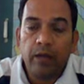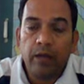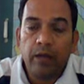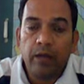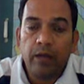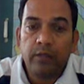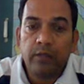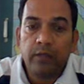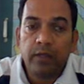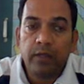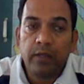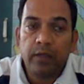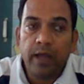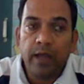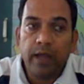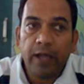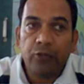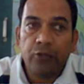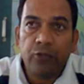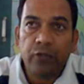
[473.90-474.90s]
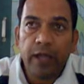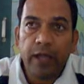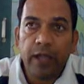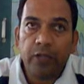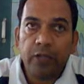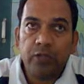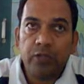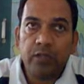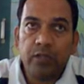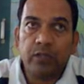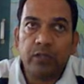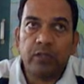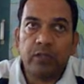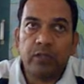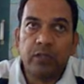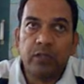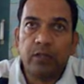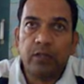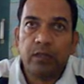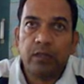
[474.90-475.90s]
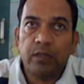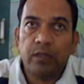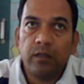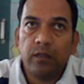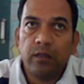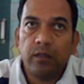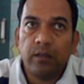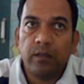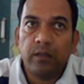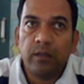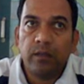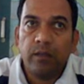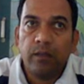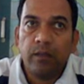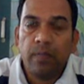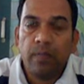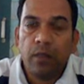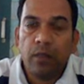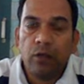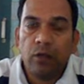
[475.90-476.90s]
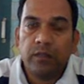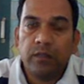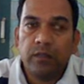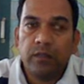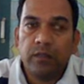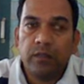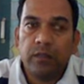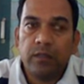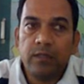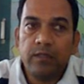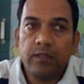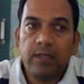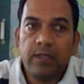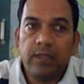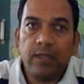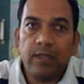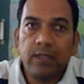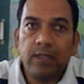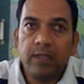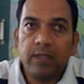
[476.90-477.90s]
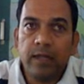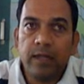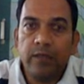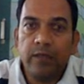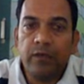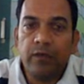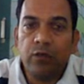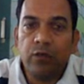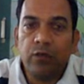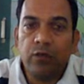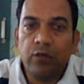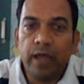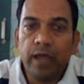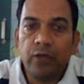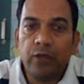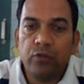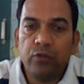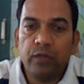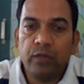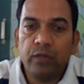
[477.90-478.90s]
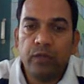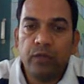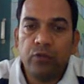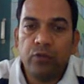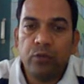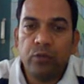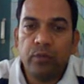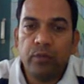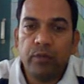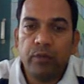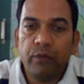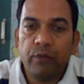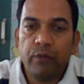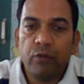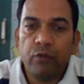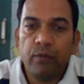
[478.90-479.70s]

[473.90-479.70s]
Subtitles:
certain actions or certain signals are given to the actuators to perform